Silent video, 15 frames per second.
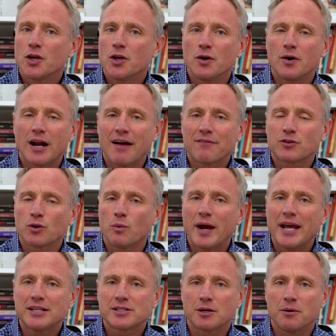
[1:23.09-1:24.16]
You don't have to
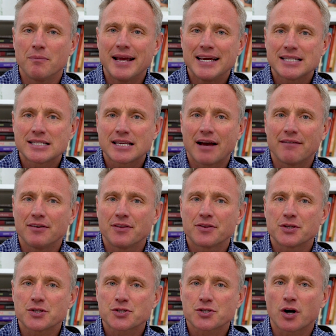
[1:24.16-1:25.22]
wait till May
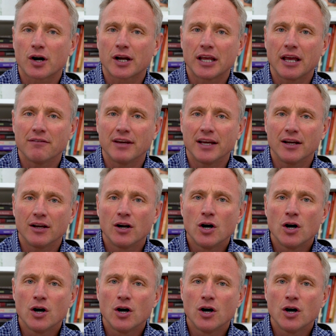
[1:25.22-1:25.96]
7th to start giving.